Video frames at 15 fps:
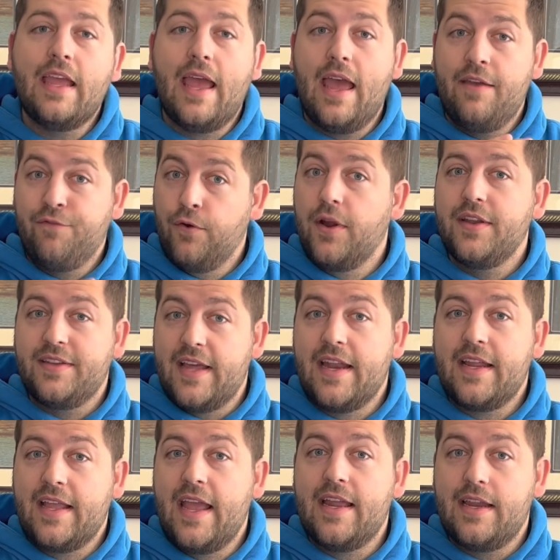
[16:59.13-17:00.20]
for a
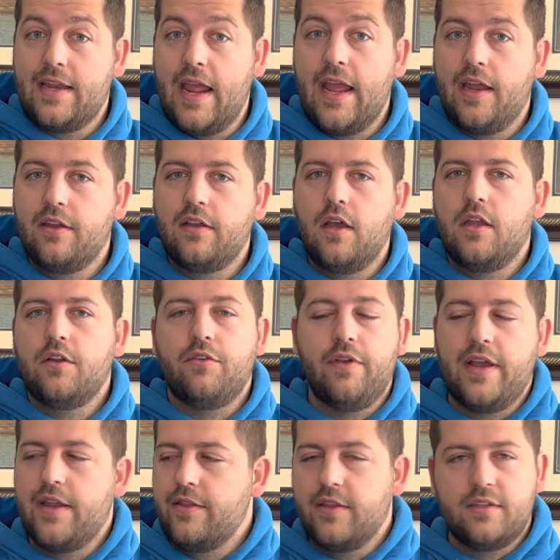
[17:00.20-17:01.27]
dedicated handgun,
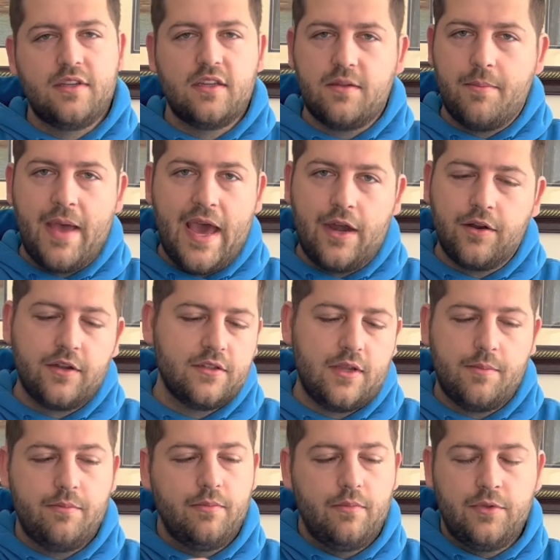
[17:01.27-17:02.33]
granted this doesn't matter because
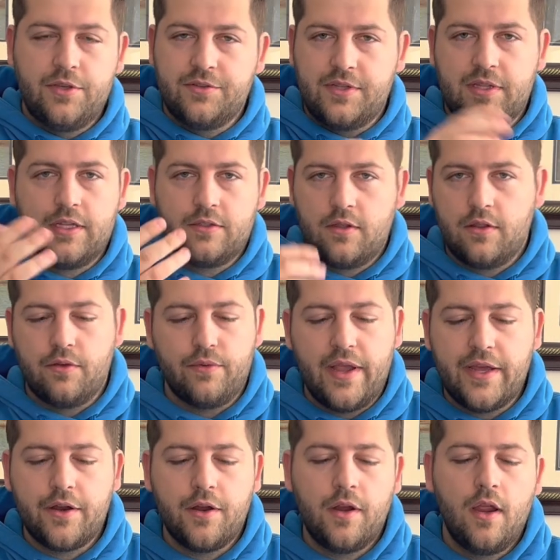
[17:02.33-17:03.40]
I'm using this on the
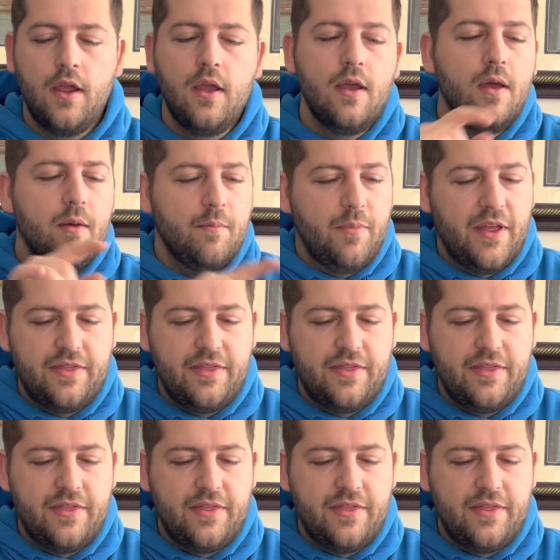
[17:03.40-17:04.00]
Raider, but